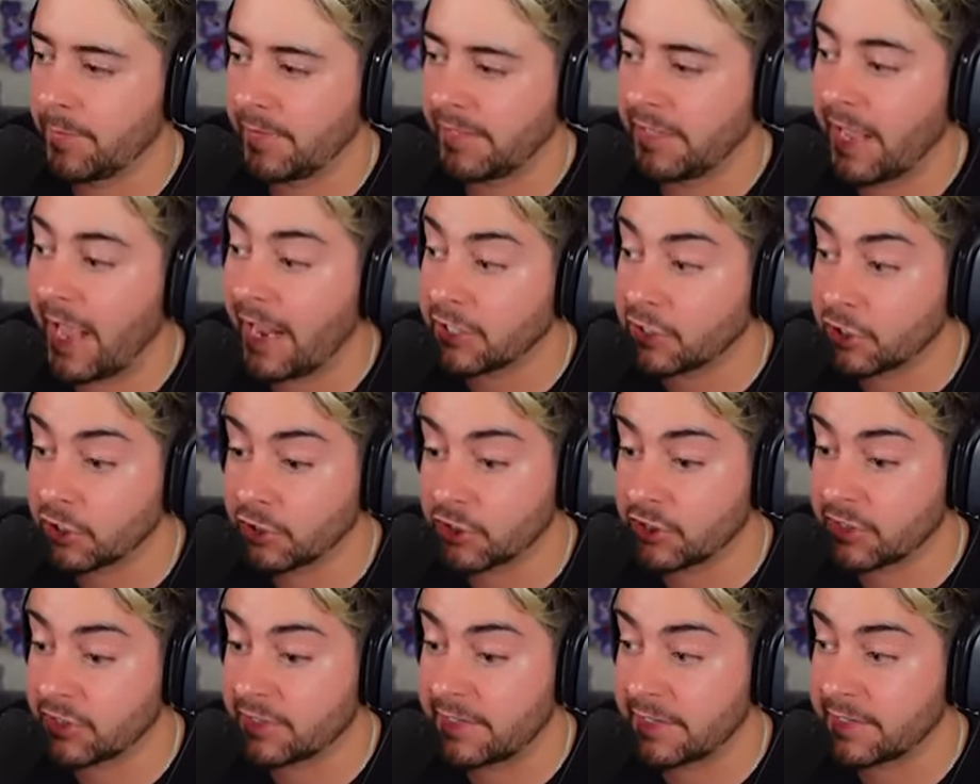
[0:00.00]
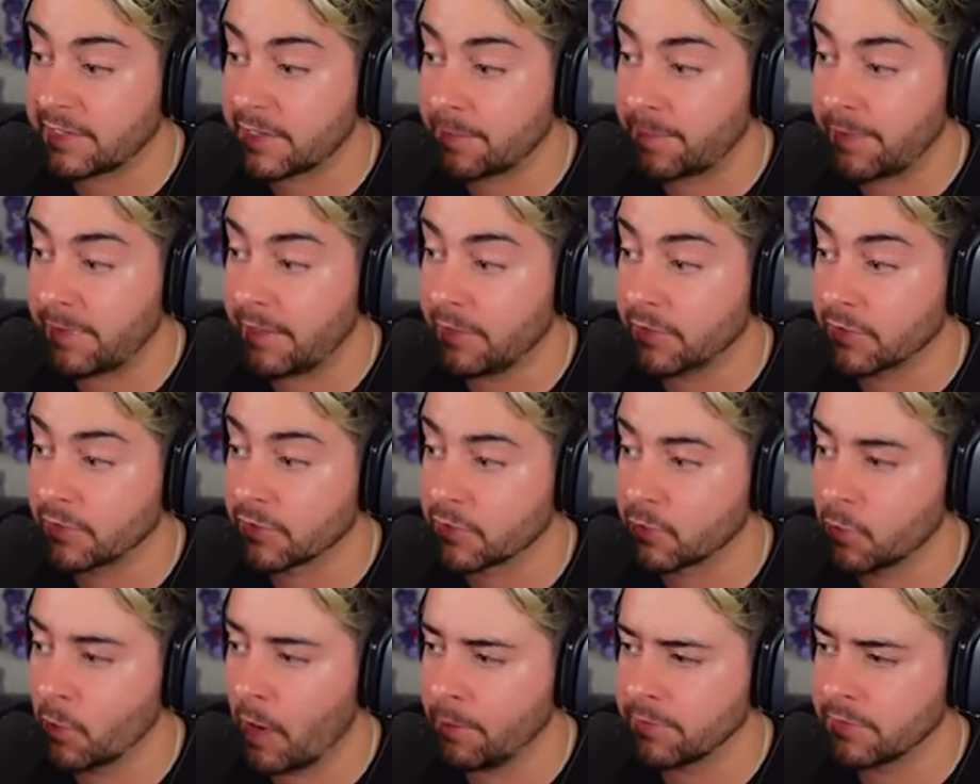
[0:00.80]
He actually just
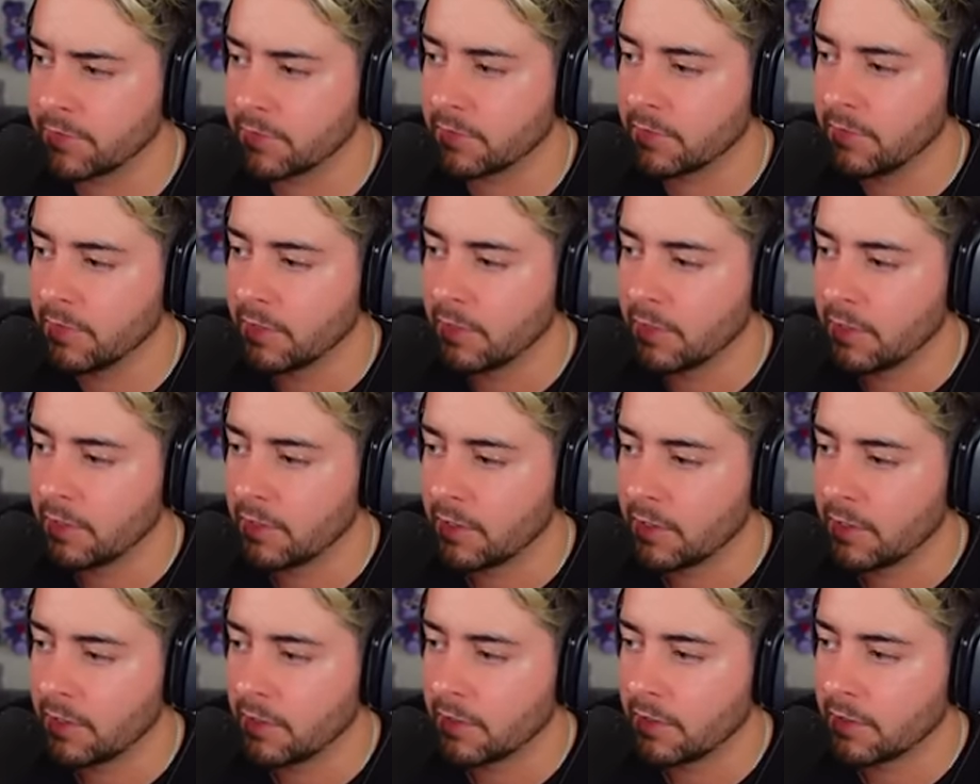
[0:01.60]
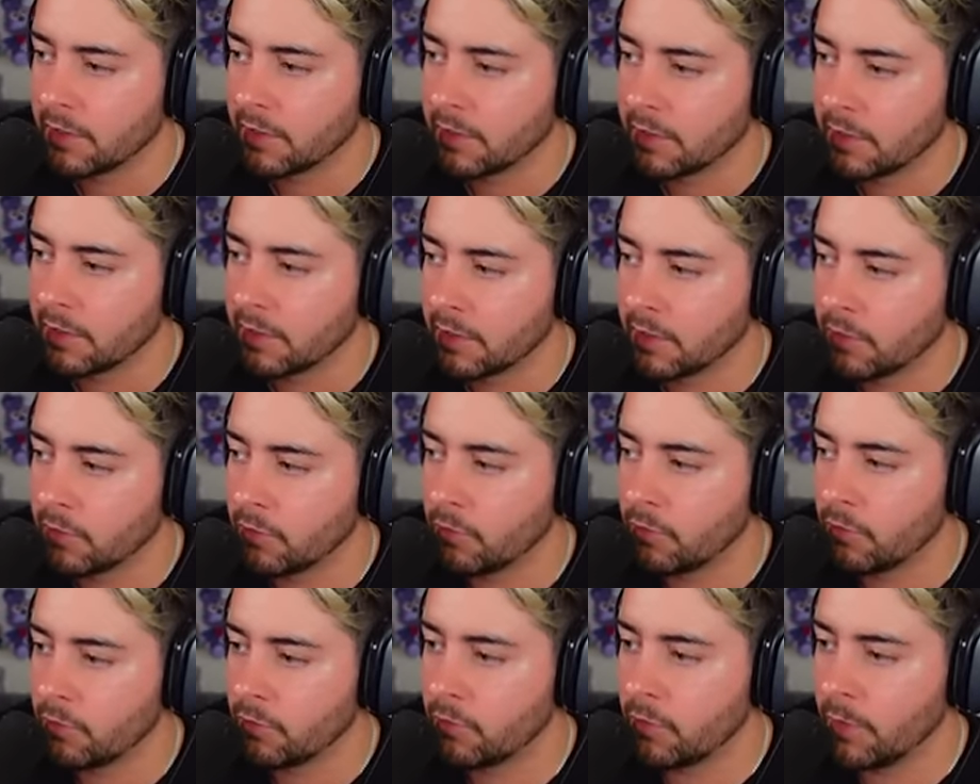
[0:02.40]
disappears. What
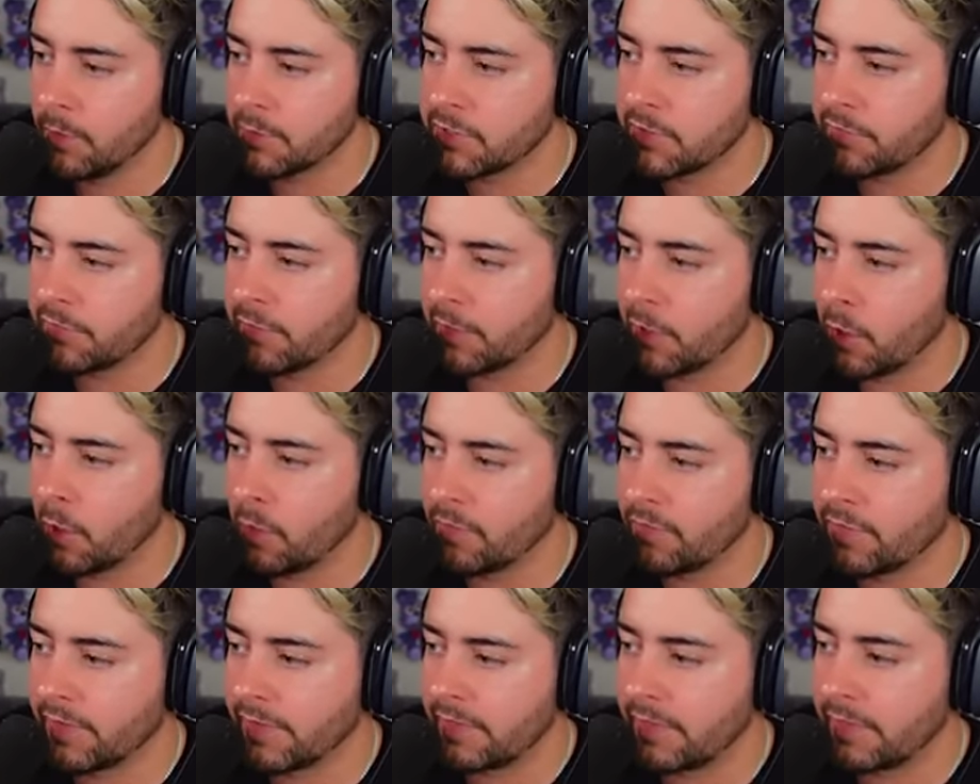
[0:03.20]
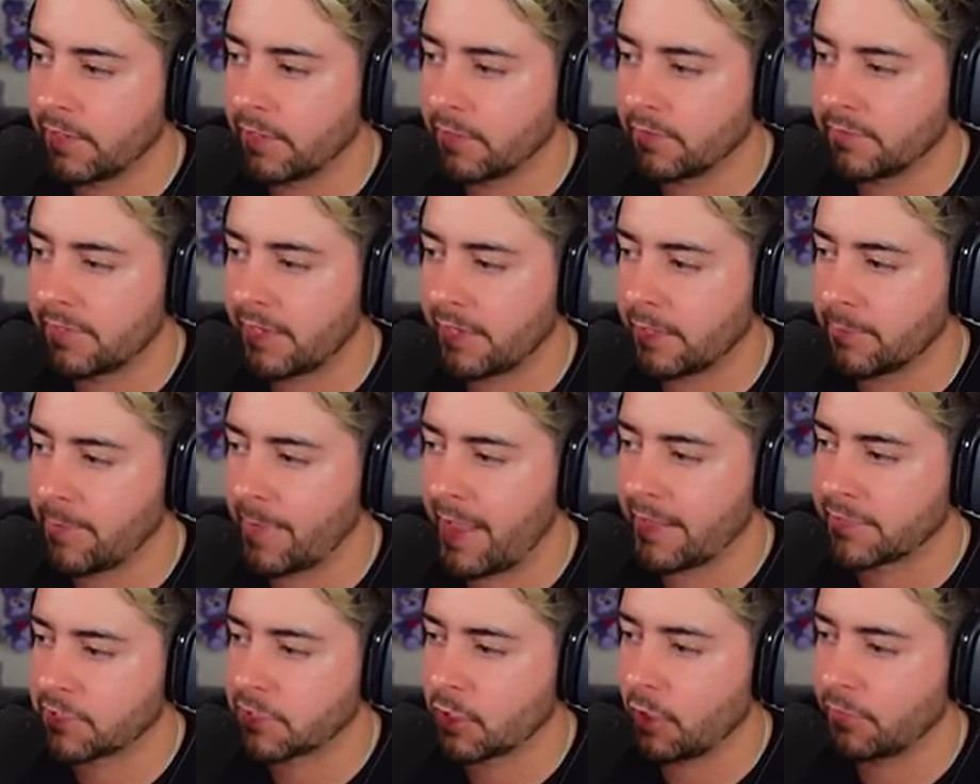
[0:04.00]
happens if we go over here and take the
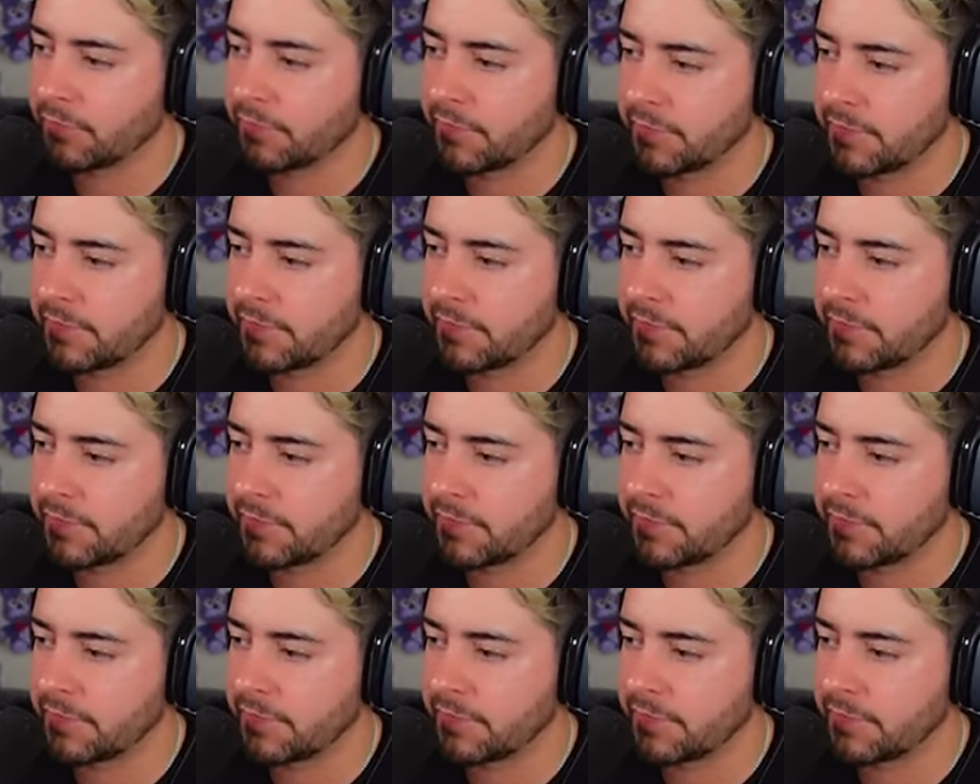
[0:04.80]
mask off?